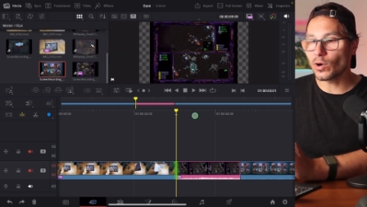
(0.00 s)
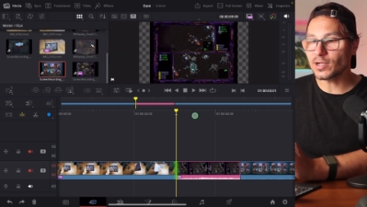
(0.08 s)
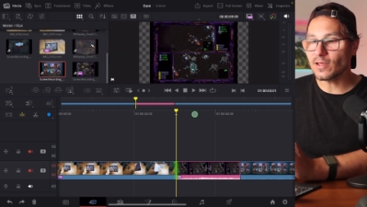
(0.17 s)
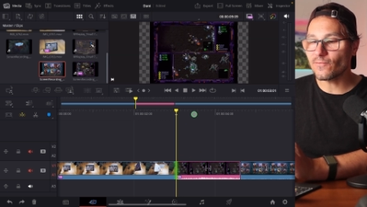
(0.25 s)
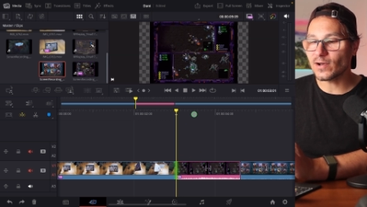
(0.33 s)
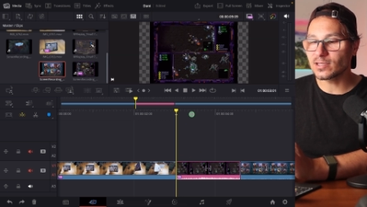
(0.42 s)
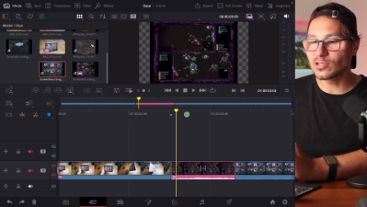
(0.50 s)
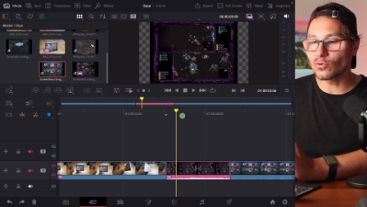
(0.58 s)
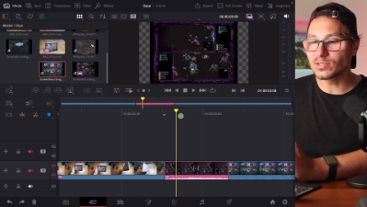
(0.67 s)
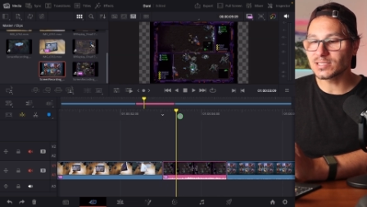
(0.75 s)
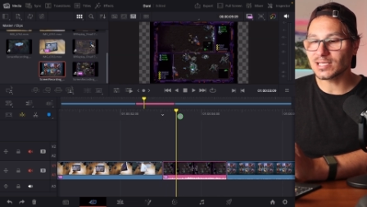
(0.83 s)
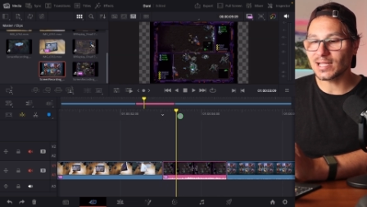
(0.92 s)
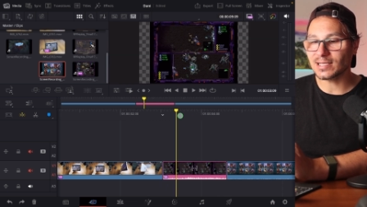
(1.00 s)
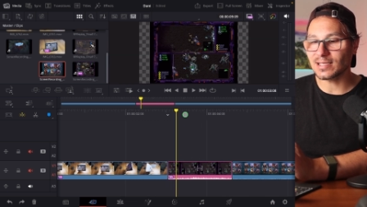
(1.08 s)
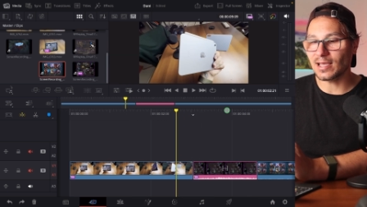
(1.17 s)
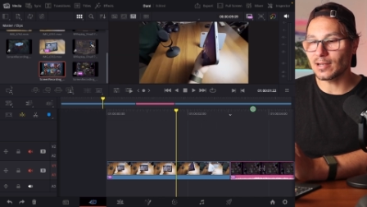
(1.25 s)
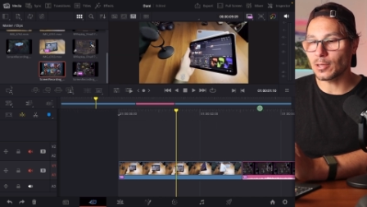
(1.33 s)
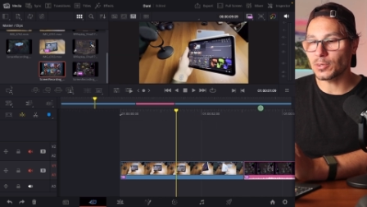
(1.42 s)
What if I don't select
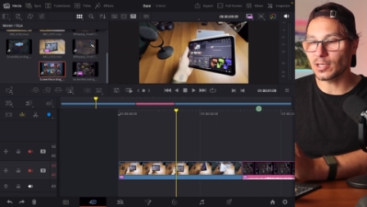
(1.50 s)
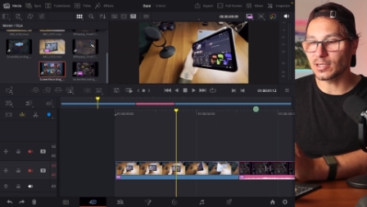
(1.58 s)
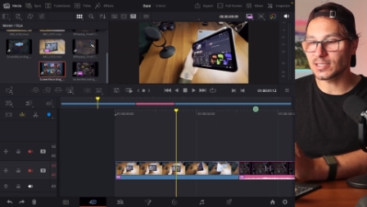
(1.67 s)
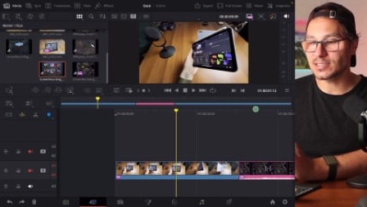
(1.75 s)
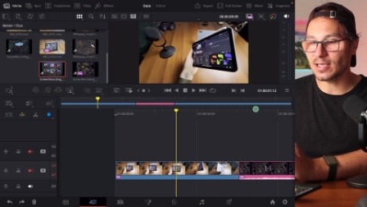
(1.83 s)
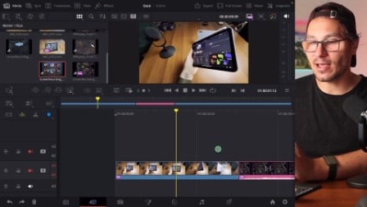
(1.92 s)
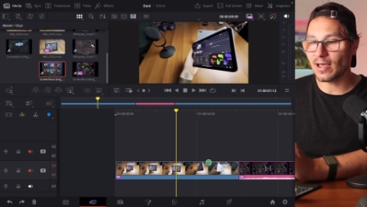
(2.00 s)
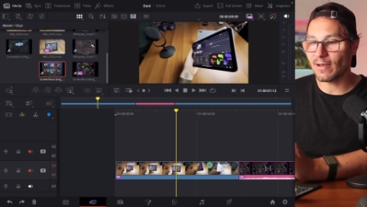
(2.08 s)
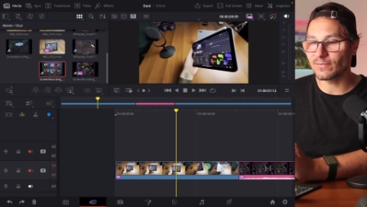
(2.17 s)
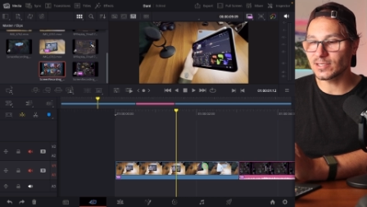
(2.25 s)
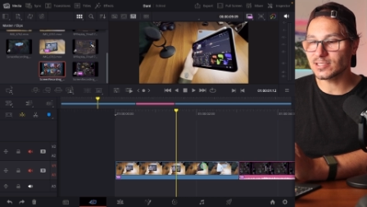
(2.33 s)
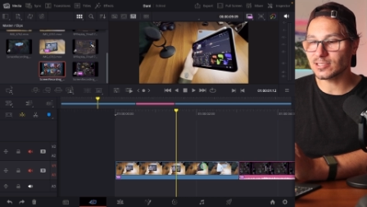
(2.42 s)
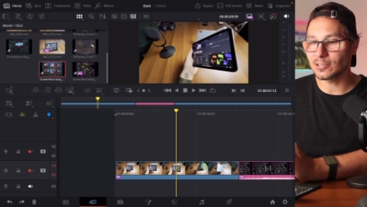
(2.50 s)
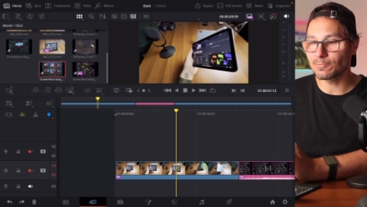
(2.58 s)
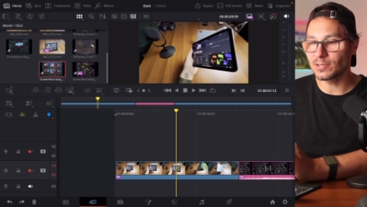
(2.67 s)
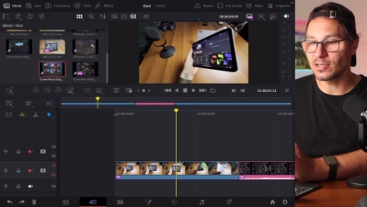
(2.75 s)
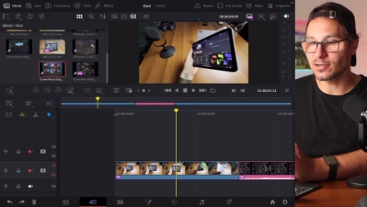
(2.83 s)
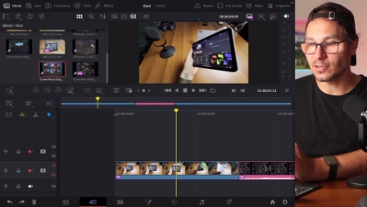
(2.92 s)
anything? Let's say I have this
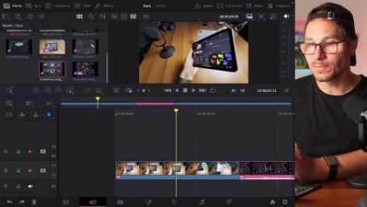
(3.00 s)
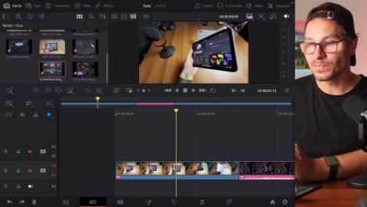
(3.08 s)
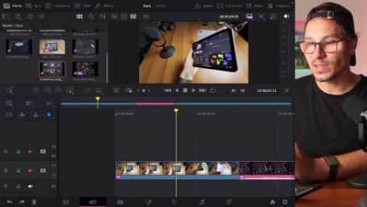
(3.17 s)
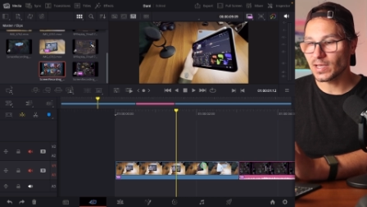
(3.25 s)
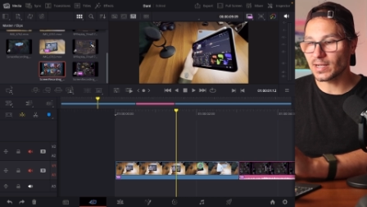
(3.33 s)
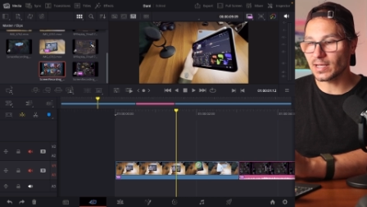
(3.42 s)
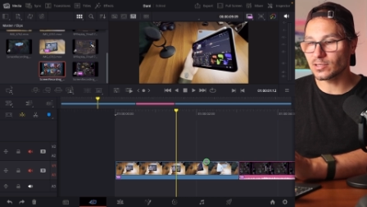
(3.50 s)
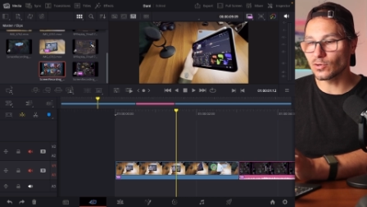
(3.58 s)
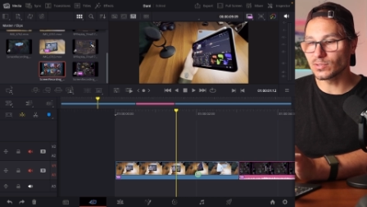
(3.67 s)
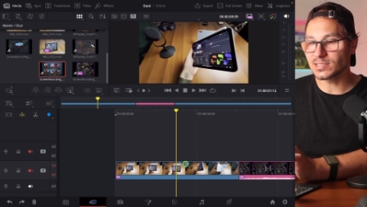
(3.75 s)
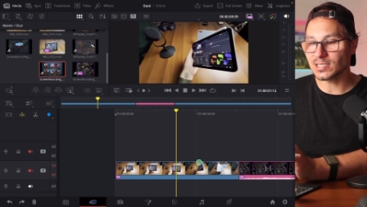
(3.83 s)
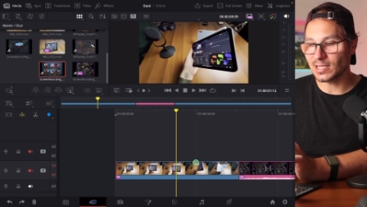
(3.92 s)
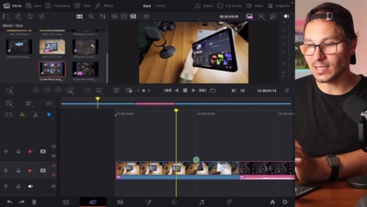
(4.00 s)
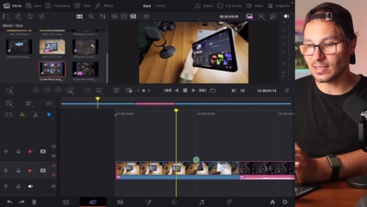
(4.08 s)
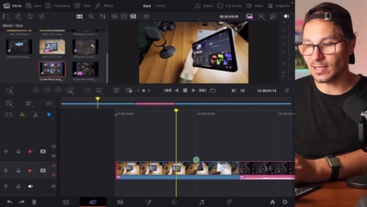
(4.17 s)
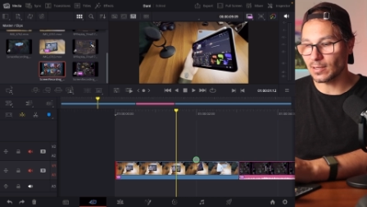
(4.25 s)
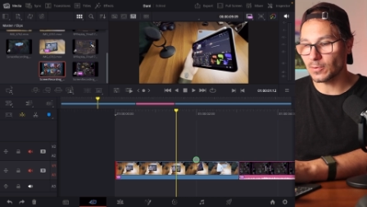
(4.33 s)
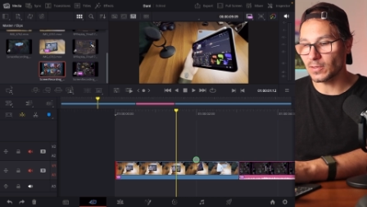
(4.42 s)
clip here and I don't select
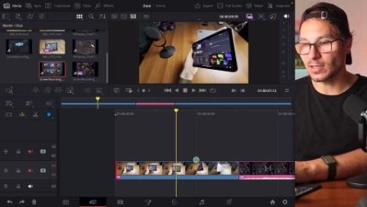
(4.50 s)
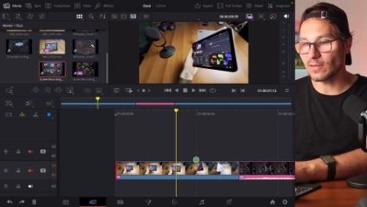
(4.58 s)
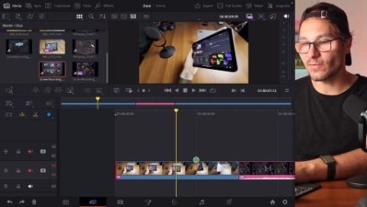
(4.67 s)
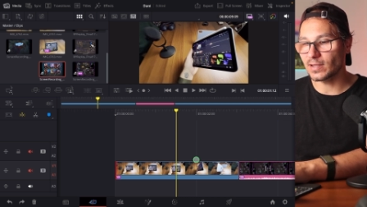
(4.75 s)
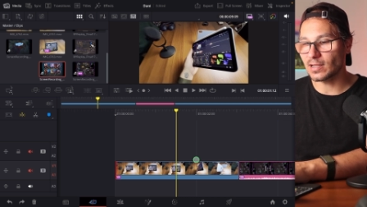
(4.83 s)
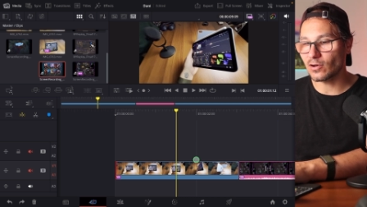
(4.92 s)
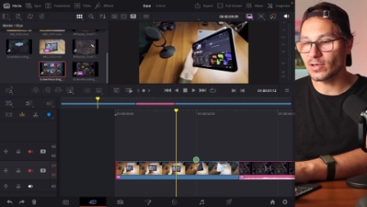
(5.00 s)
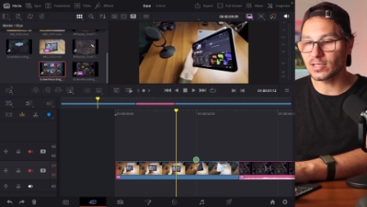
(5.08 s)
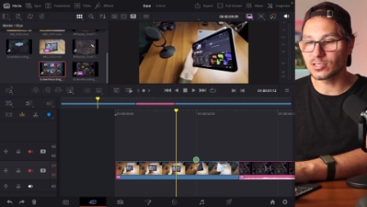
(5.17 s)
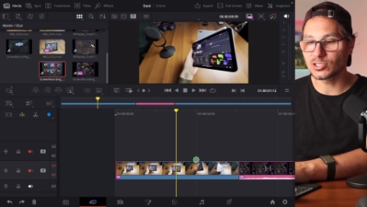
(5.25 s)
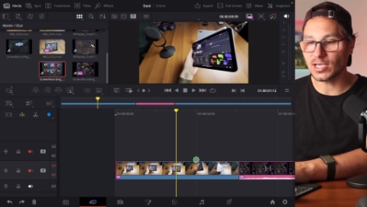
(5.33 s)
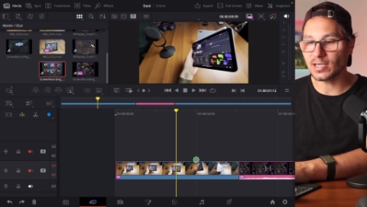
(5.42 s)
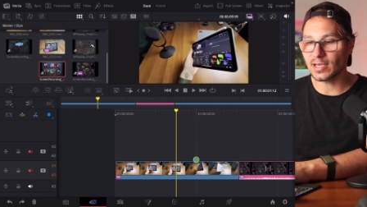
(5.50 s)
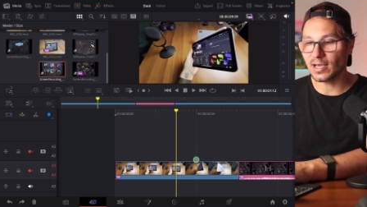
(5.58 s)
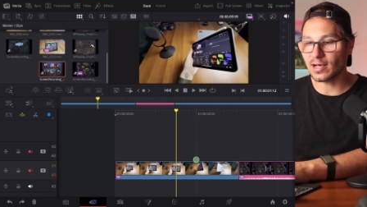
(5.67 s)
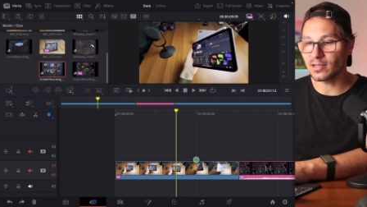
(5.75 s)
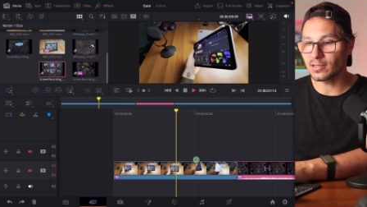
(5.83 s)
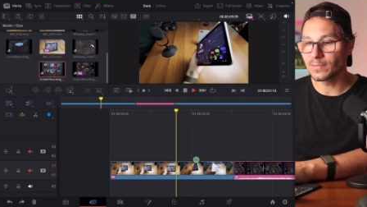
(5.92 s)
anything. If I now hit
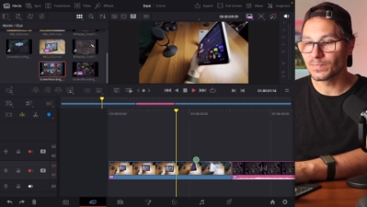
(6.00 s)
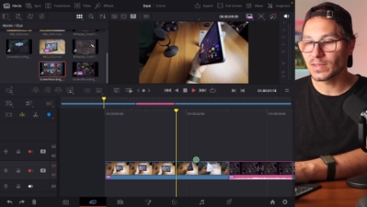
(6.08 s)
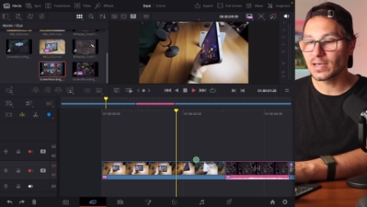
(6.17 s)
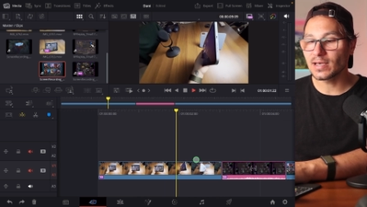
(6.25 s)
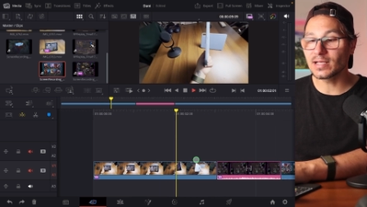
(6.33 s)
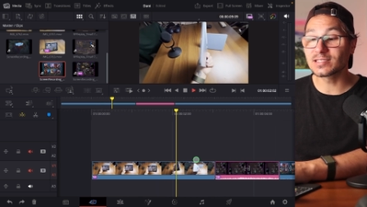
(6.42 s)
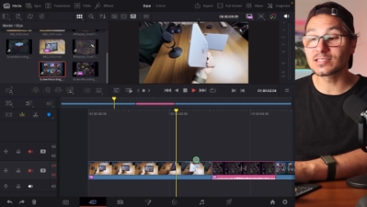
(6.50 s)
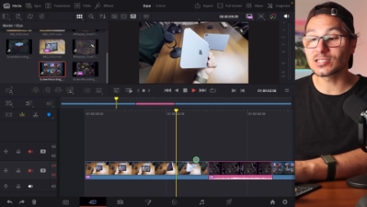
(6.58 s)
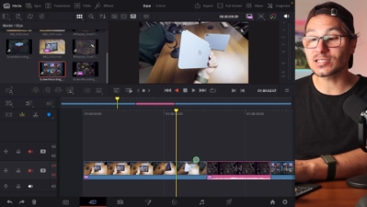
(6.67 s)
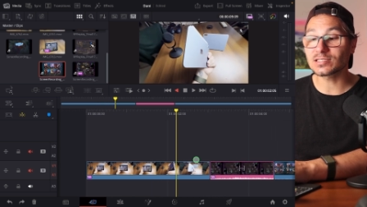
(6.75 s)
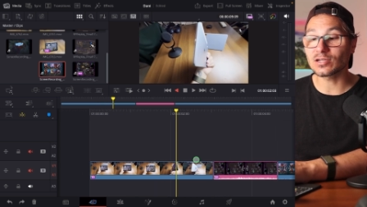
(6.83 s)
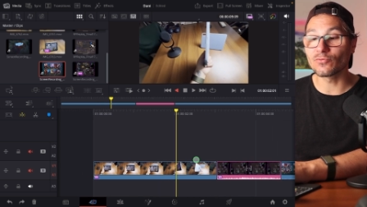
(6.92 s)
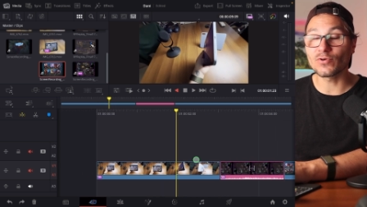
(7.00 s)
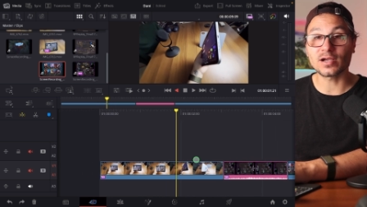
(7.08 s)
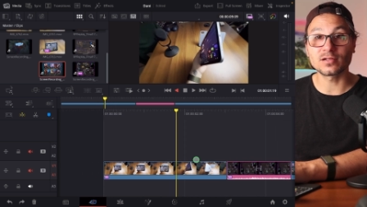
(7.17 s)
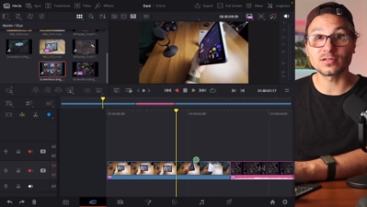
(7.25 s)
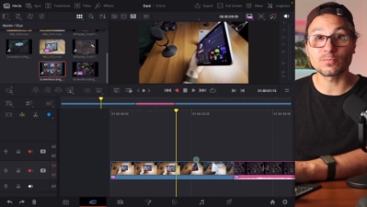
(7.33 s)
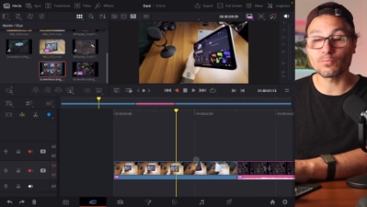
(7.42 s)
JKL, it's just a
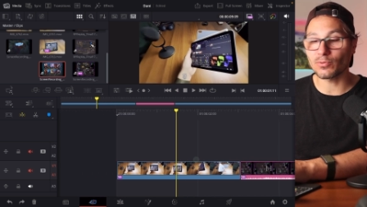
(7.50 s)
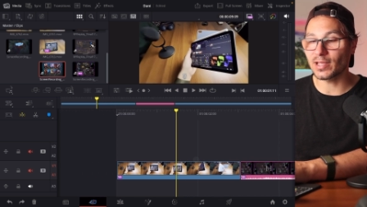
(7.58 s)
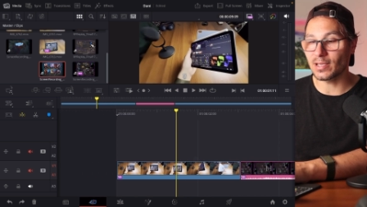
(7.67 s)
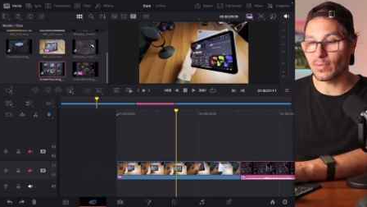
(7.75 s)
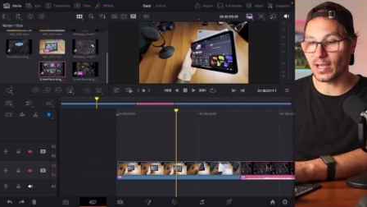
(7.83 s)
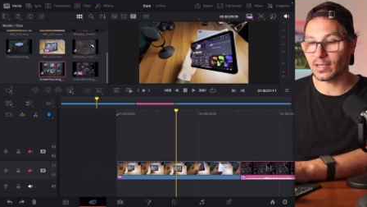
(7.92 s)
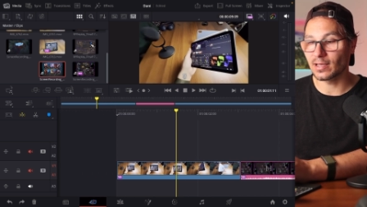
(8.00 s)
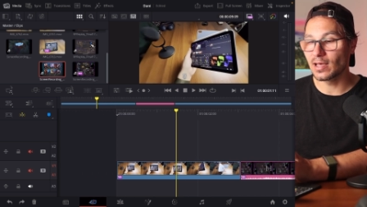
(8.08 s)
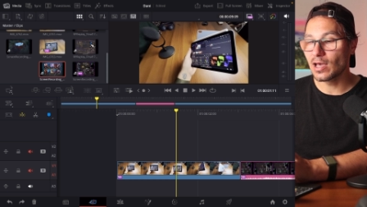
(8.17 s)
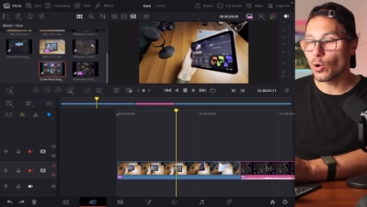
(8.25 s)
regular playback.